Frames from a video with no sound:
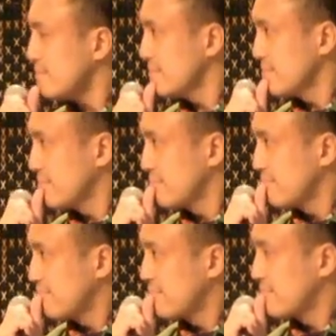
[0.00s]

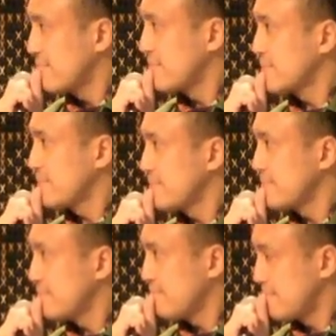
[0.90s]

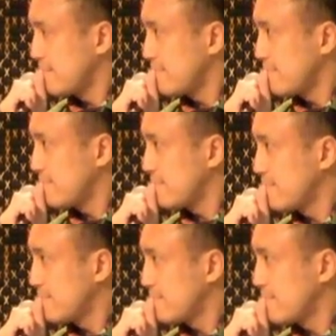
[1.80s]

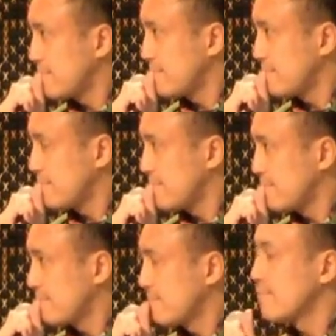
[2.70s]

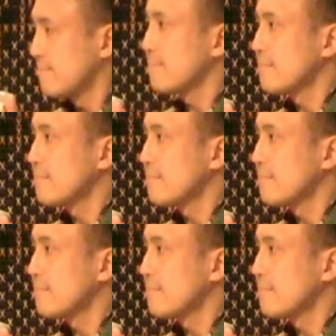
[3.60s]
(silent)